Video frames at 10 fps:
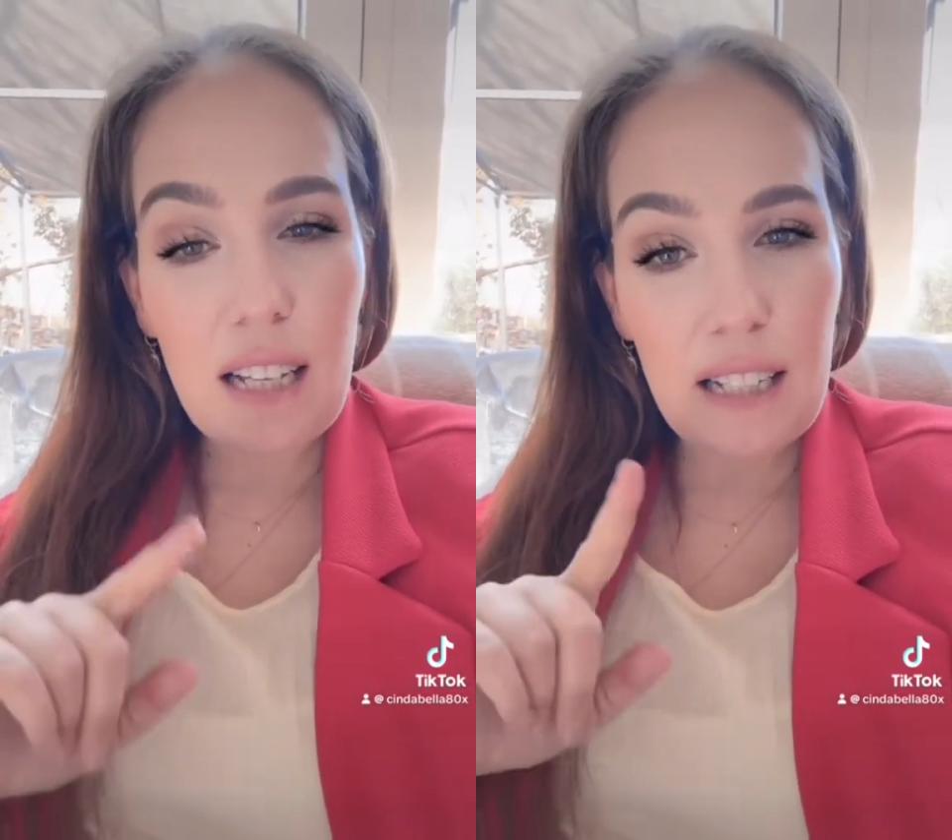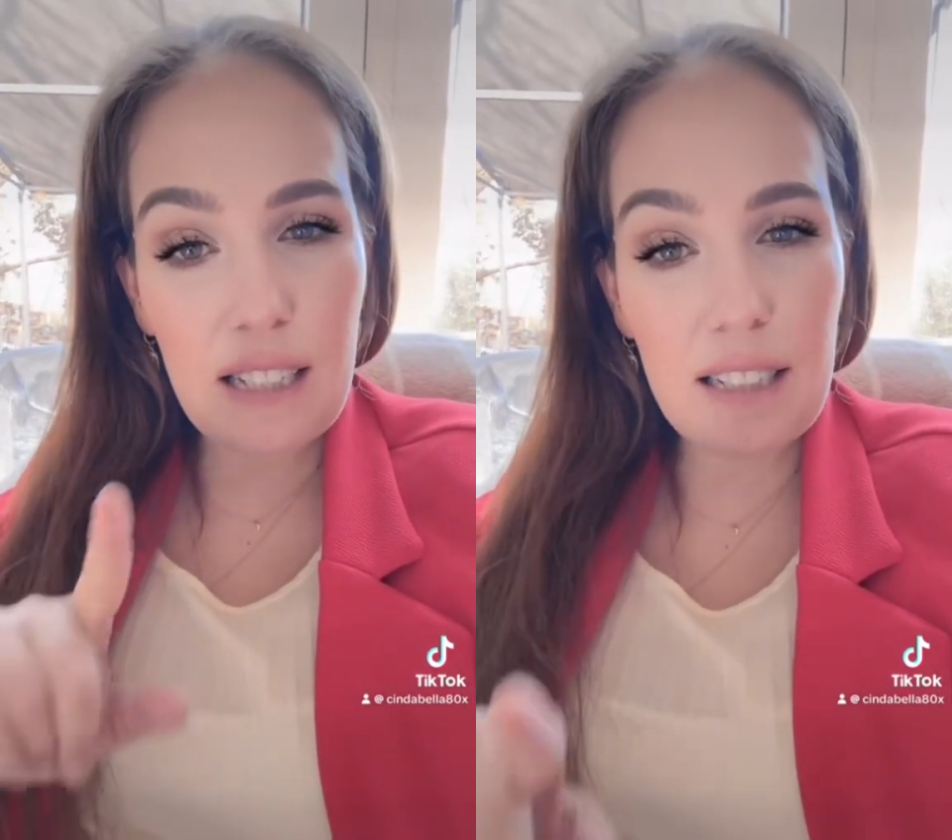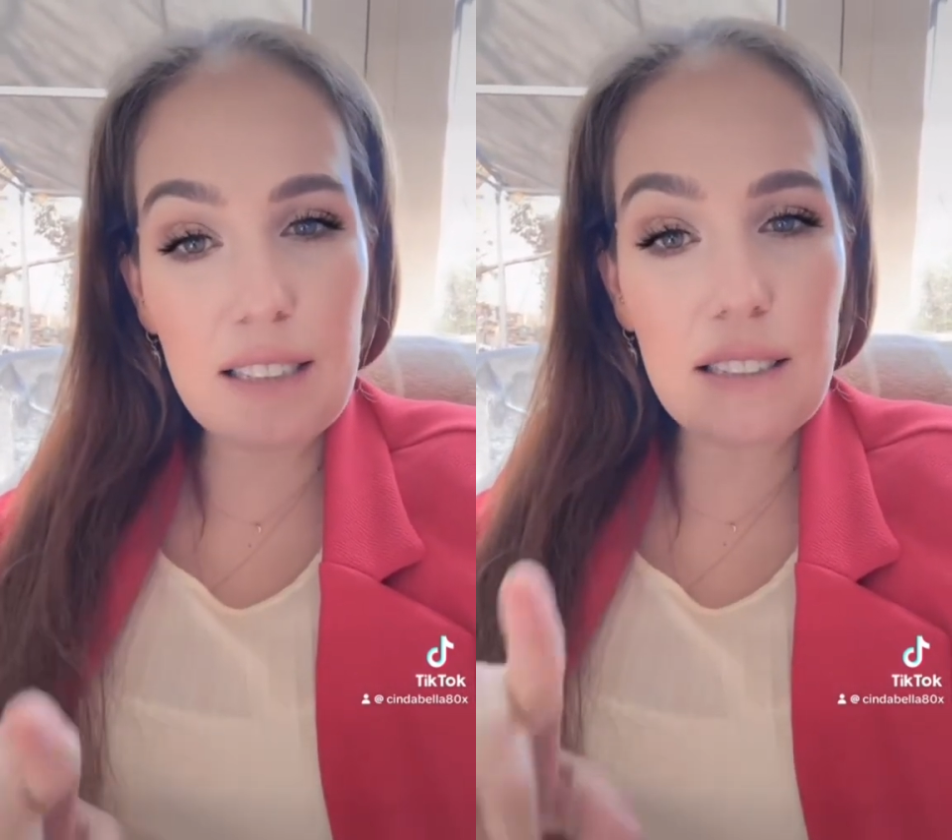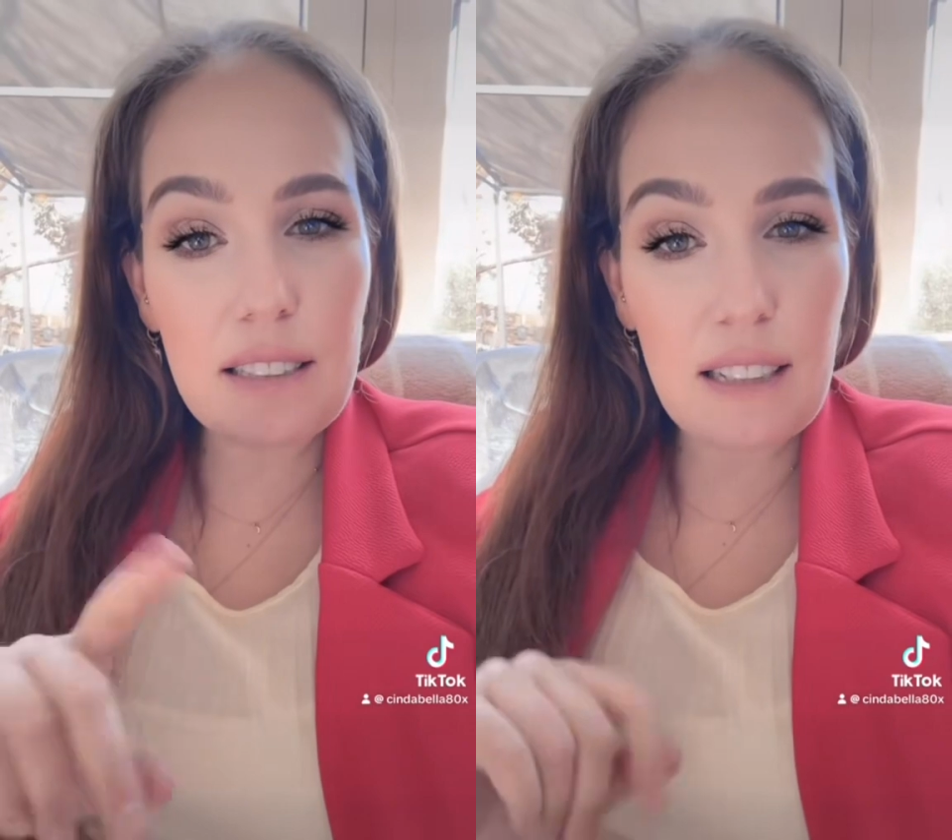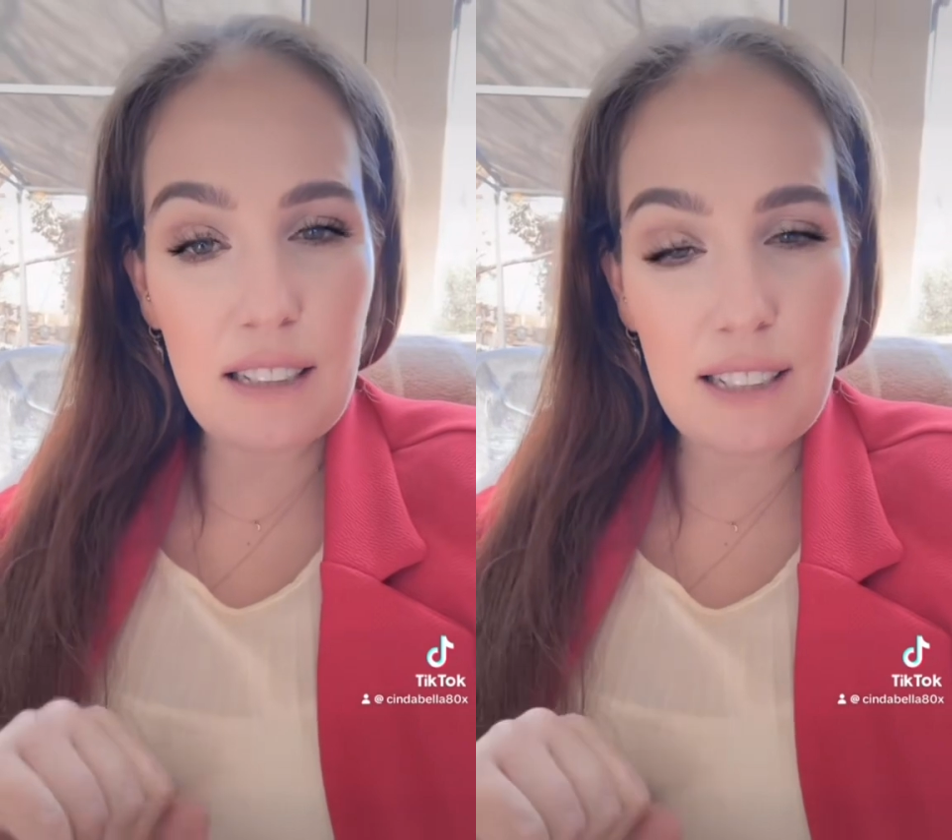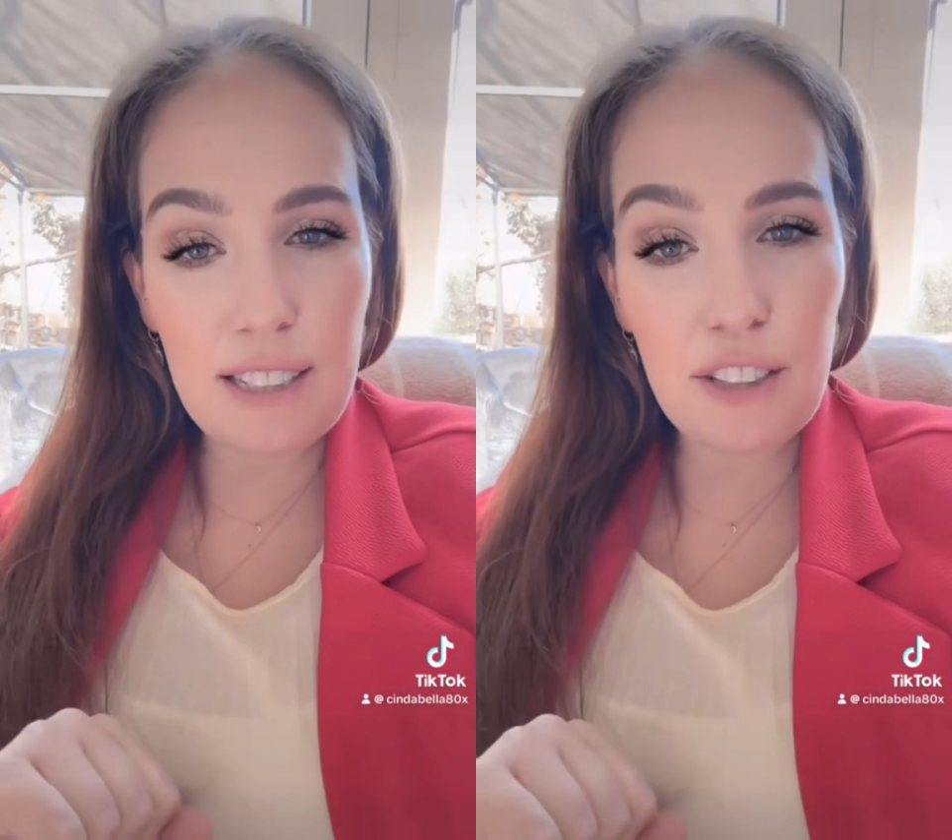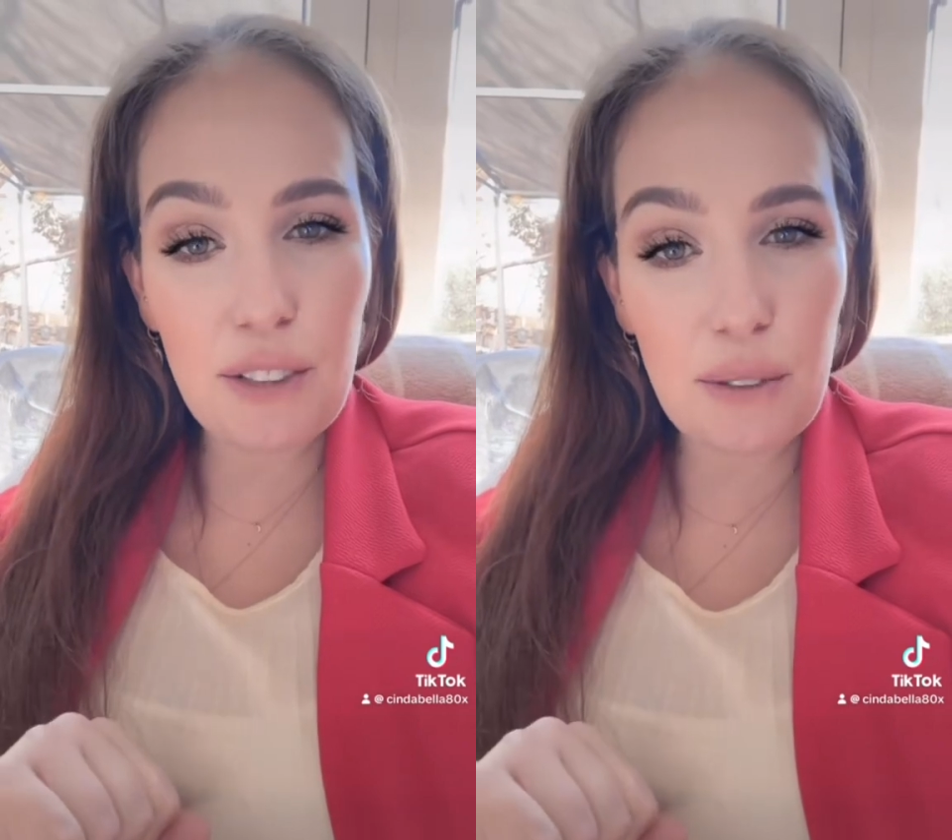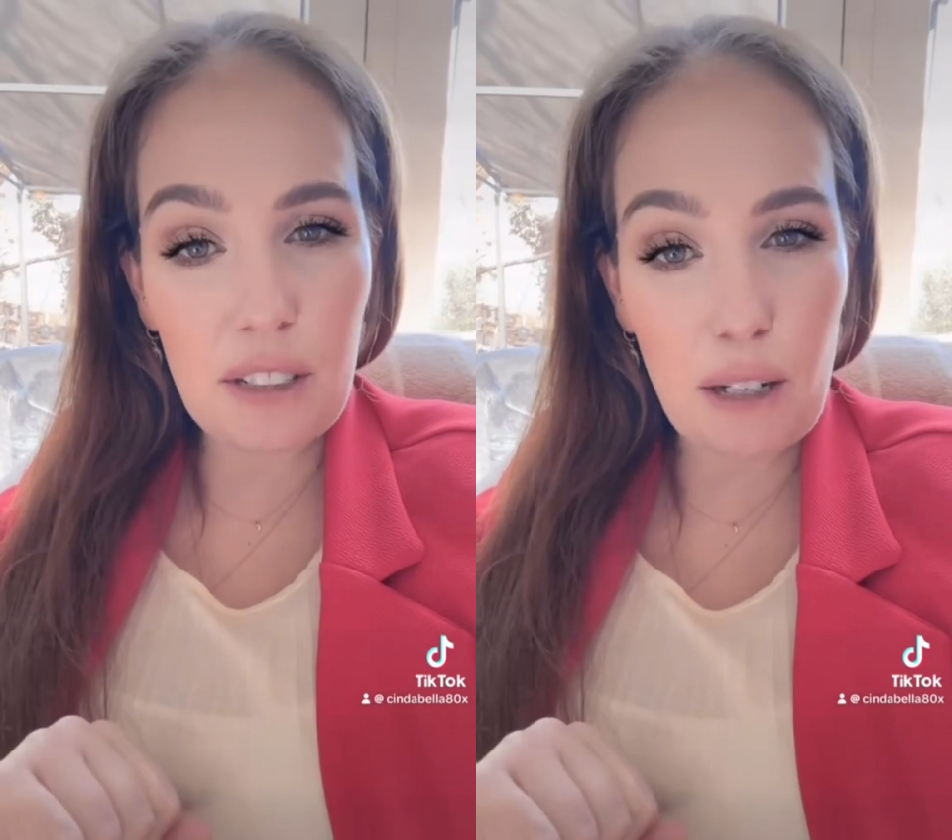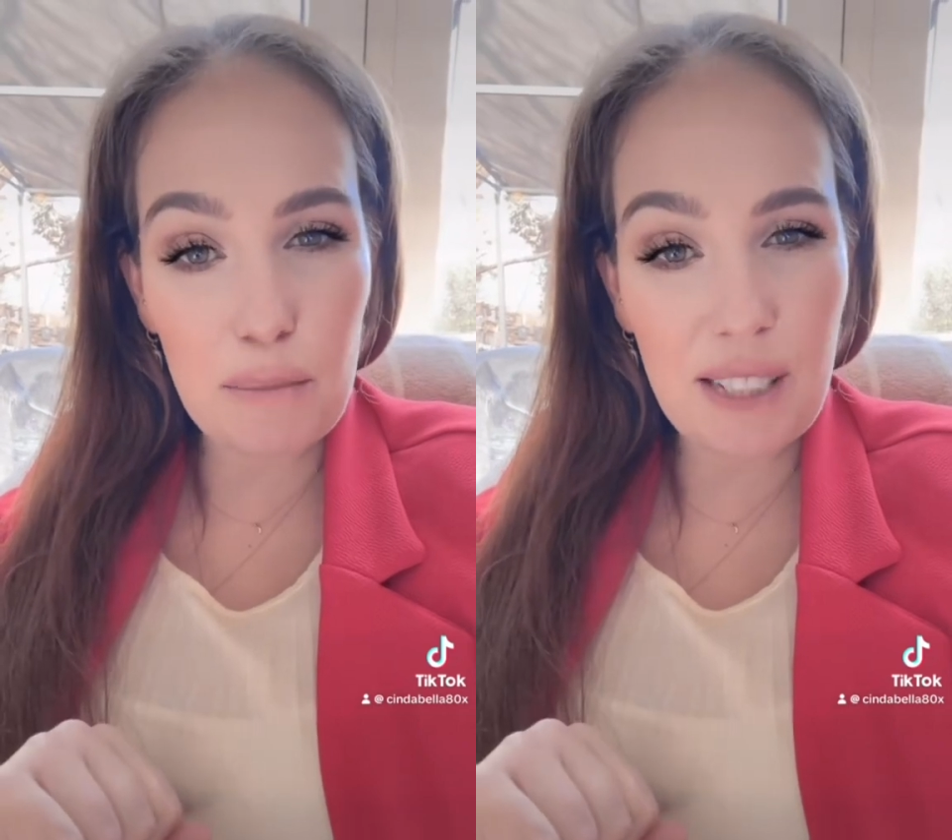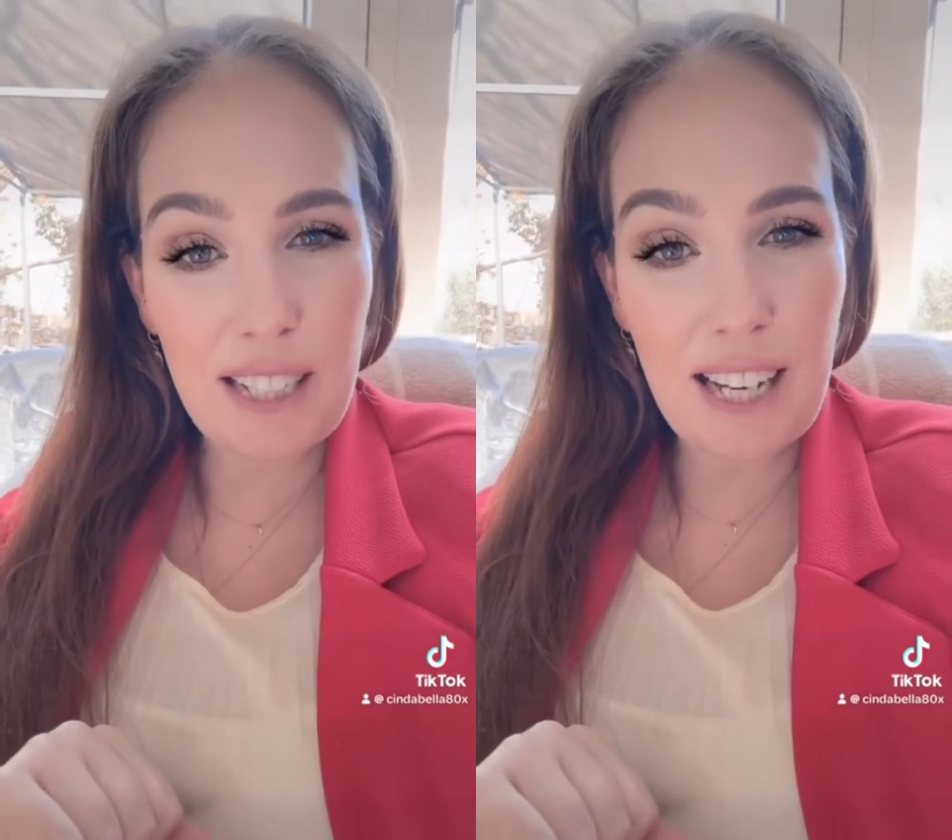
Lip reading: is linked to the Company